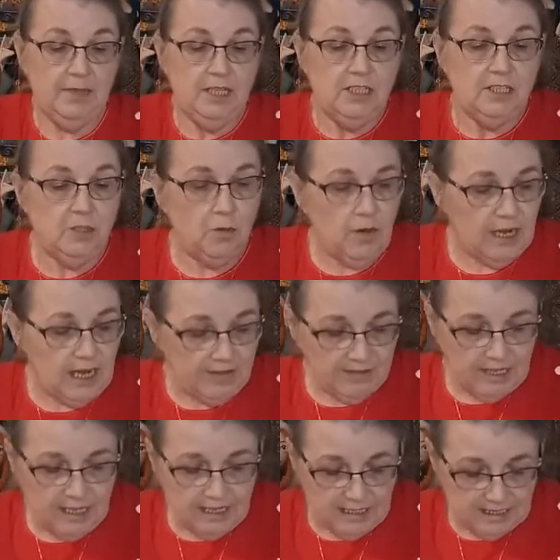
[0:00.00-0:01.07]
So what I've
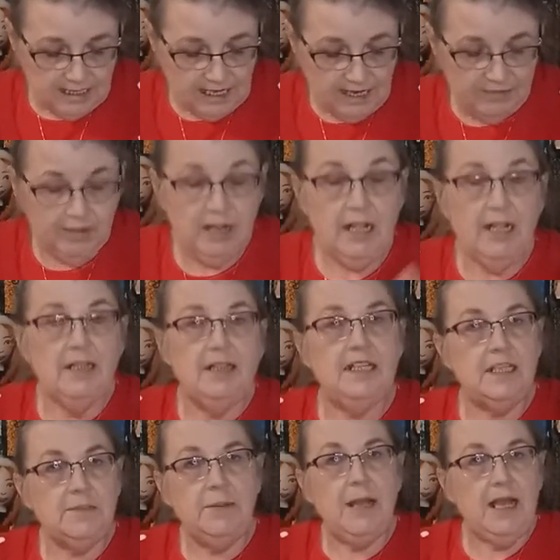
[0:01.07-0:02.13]
done is
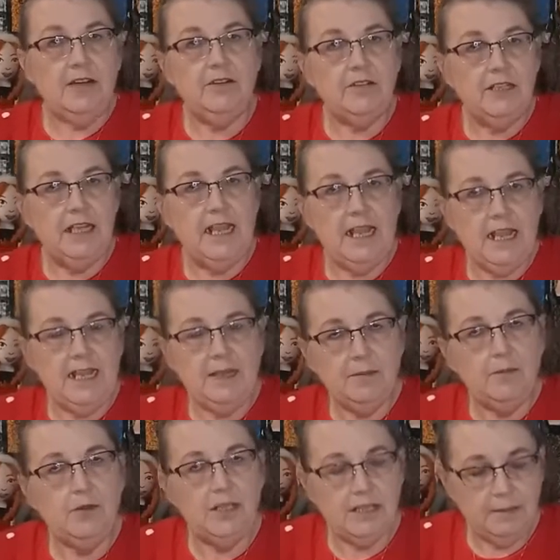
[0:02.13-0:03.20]
this pattern
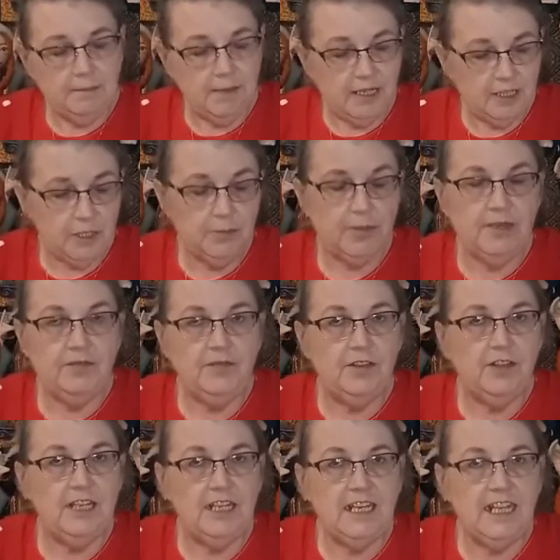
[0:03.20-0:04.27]
came with a measurement for
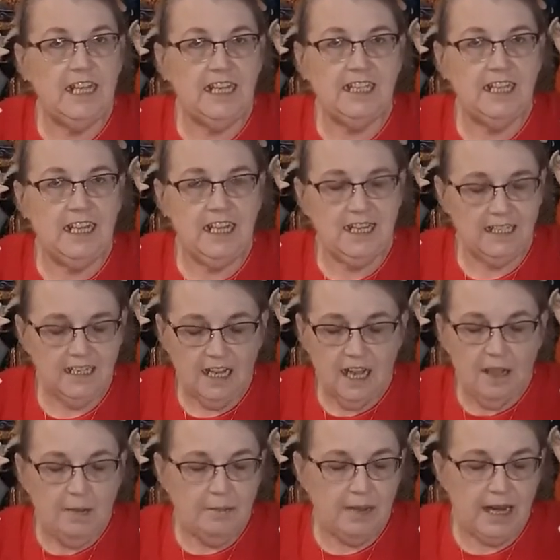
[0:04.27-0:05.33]
the neckline,
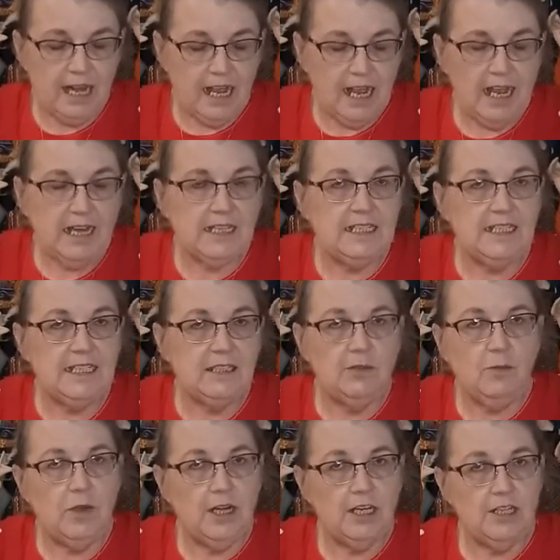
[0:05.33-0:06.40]
but I didn't
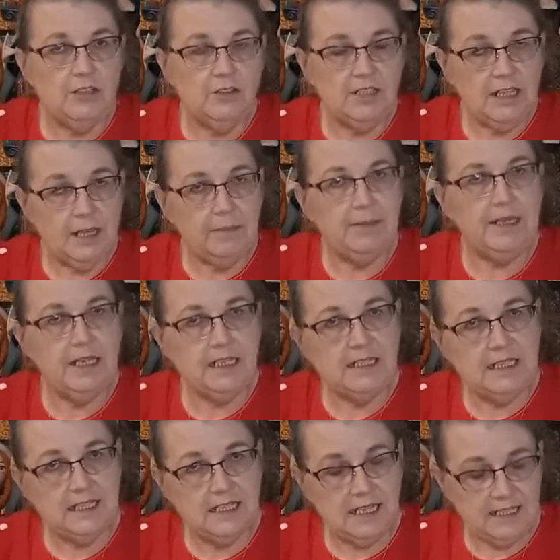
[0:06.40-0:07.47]
want to use that because,
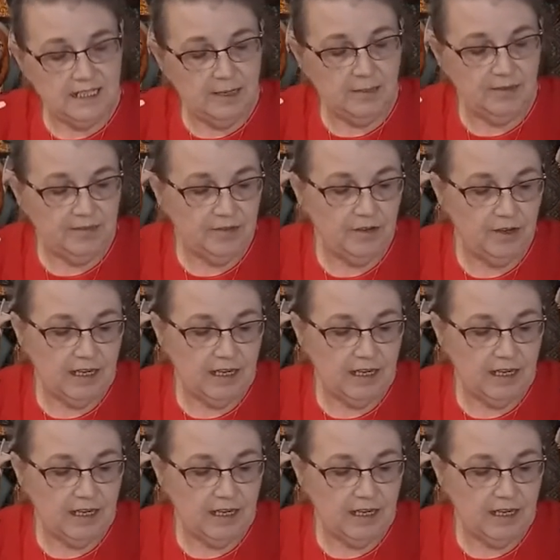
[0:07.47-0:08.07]
as I said before,